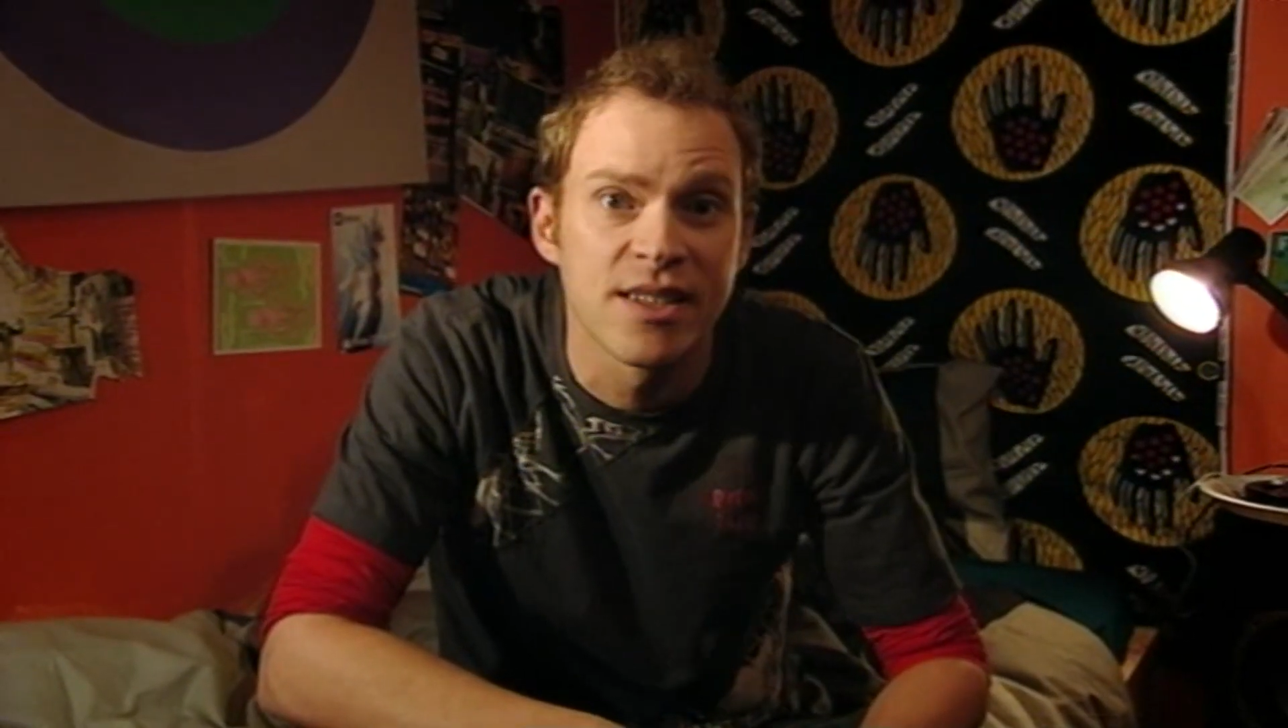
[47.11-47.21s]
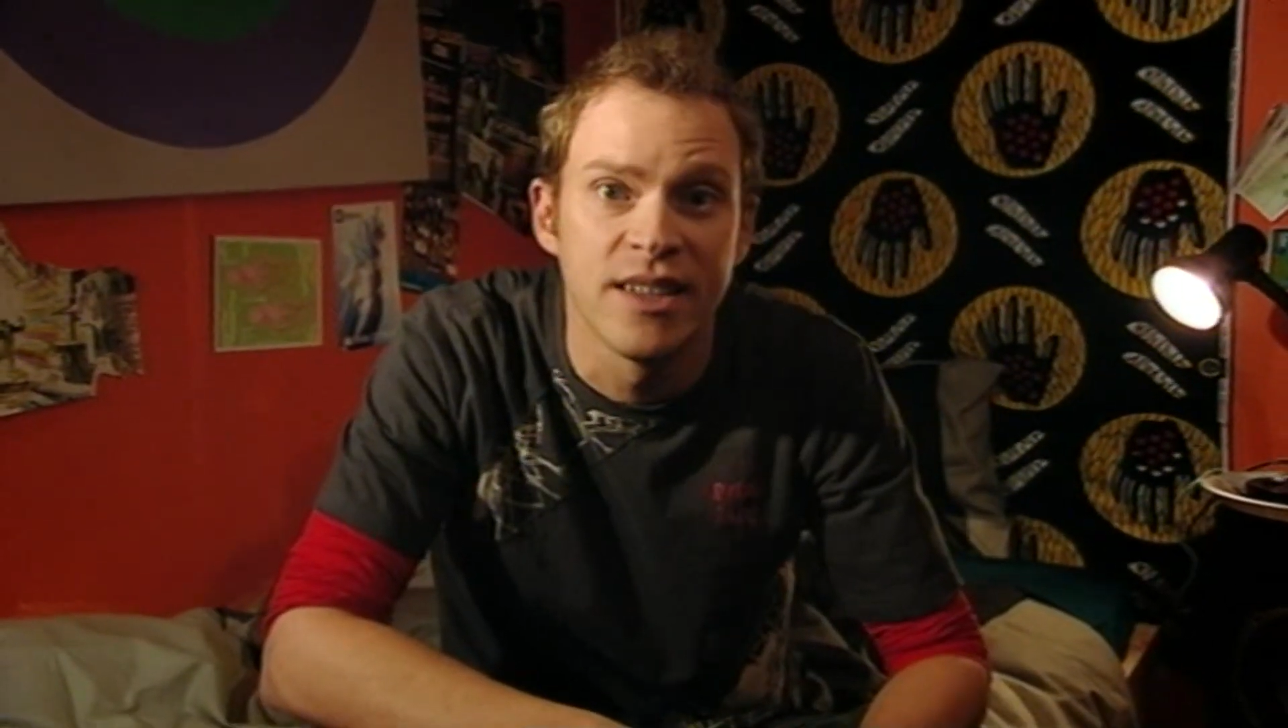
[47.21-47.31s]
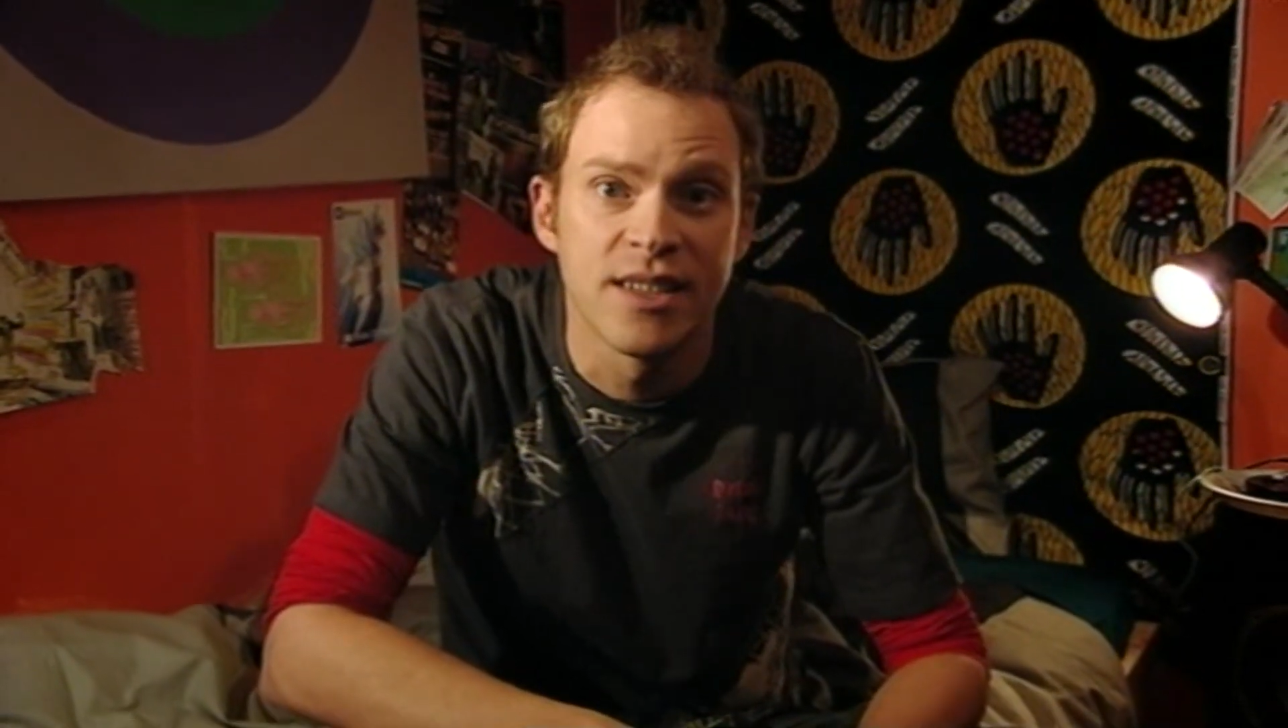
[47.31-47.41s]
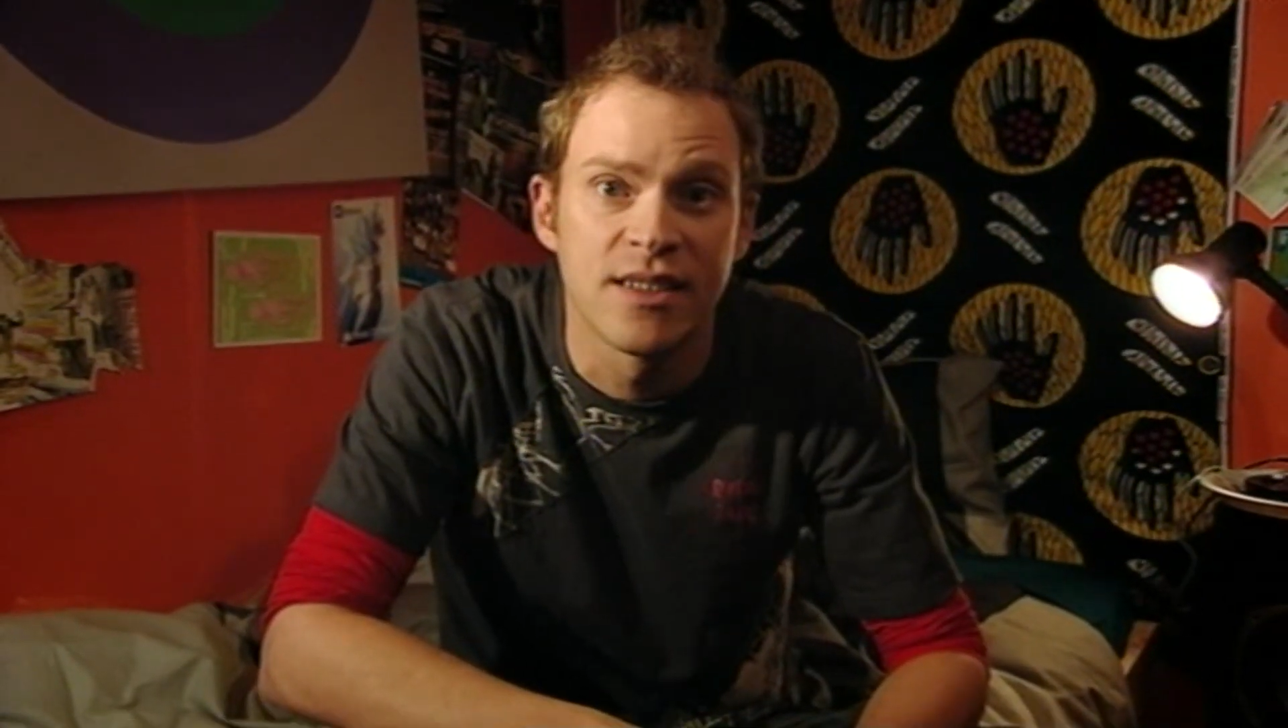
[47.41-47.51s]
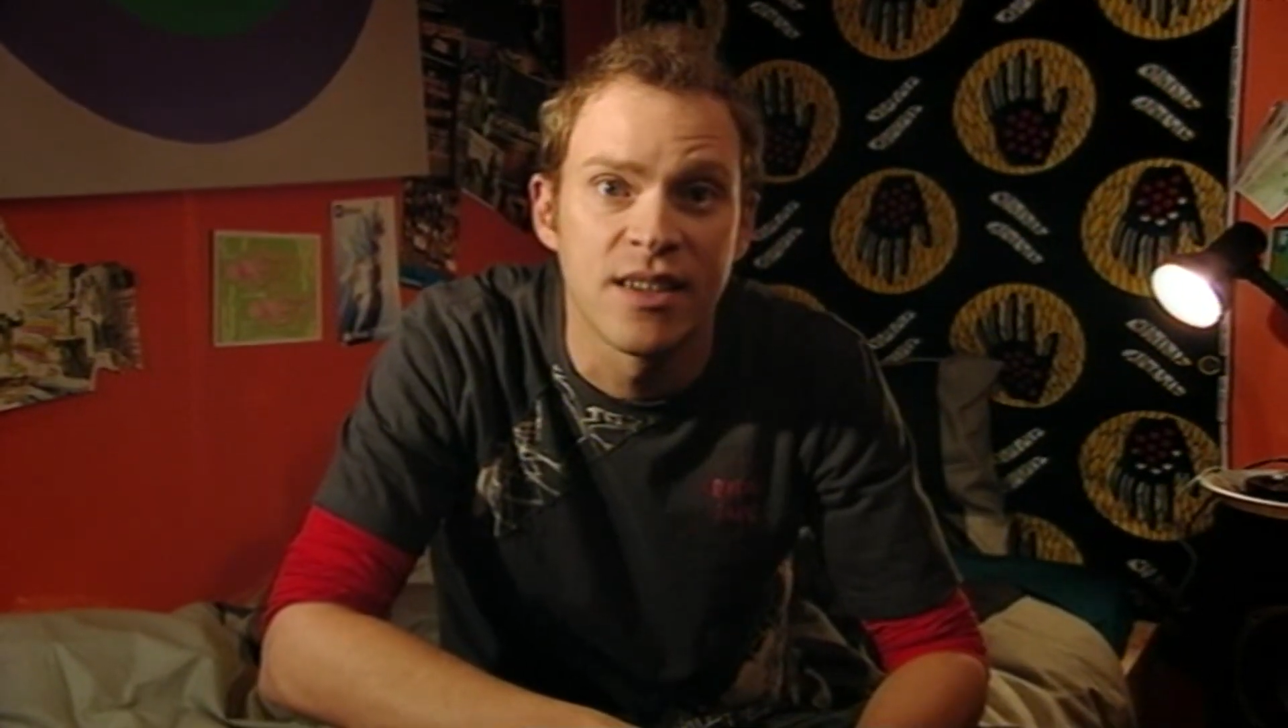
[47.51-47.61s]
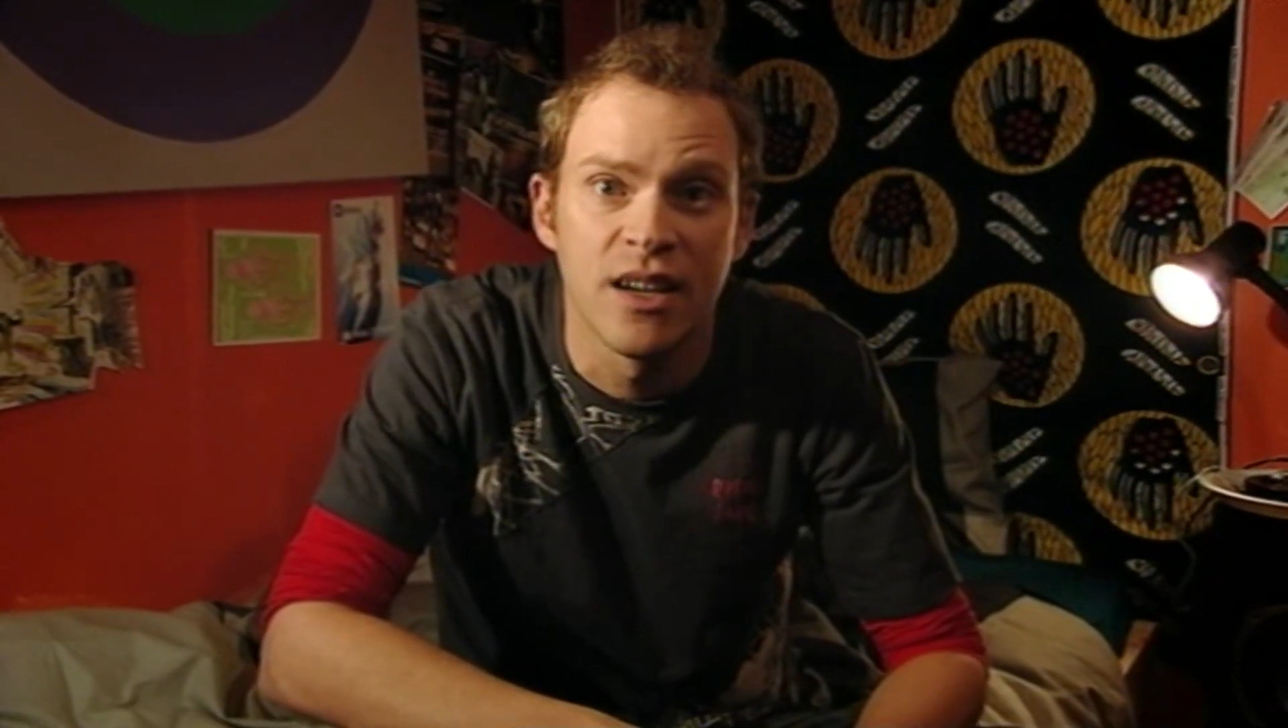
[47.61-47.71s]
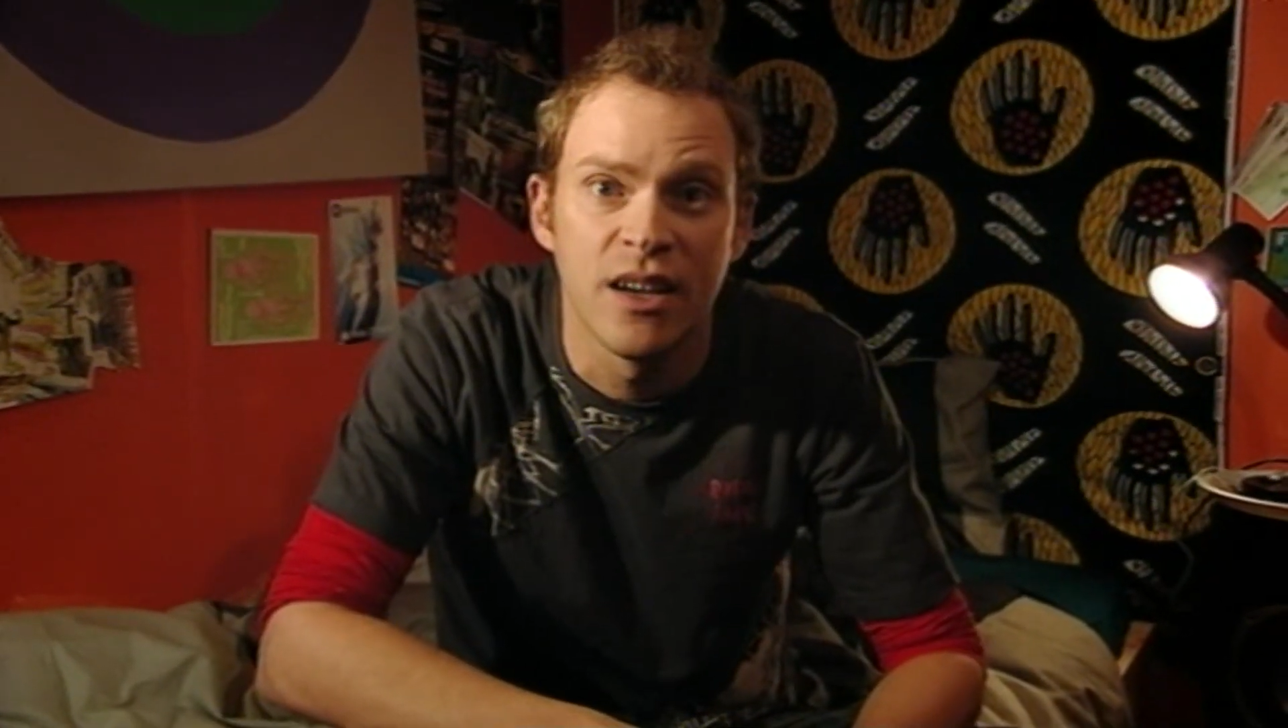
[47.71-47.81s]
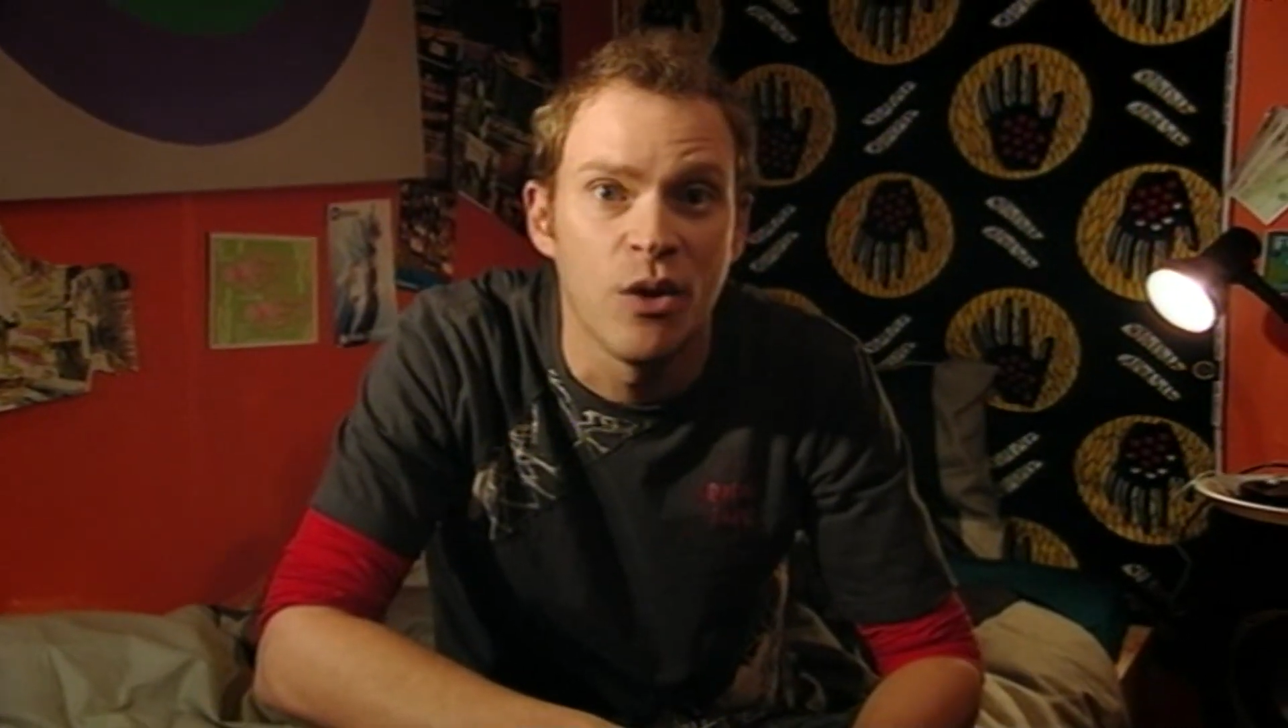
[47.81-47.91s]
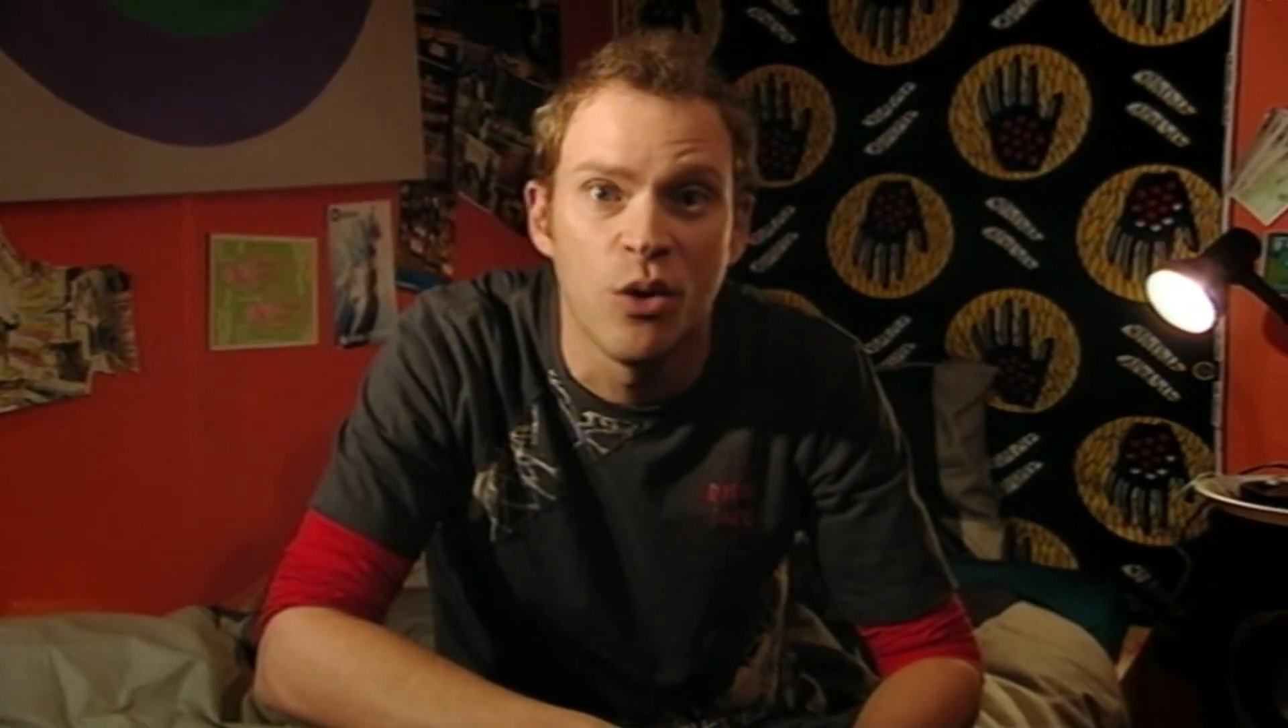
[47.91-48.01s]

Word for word: solicitor